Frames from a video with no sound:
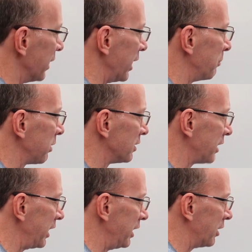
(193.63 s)
9 plus
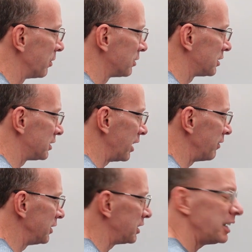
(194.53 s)
8 equals
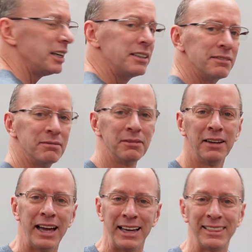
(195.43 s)
17.
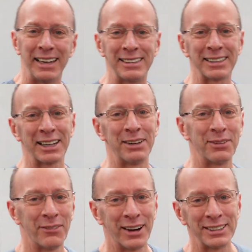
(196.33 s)
Hey, thanks a lot
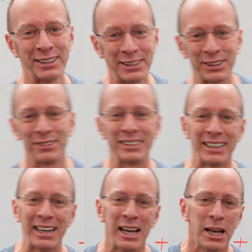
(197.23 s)
for watching the show
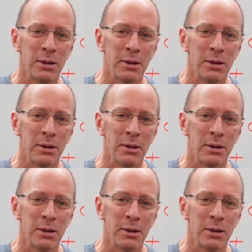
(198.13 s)
today.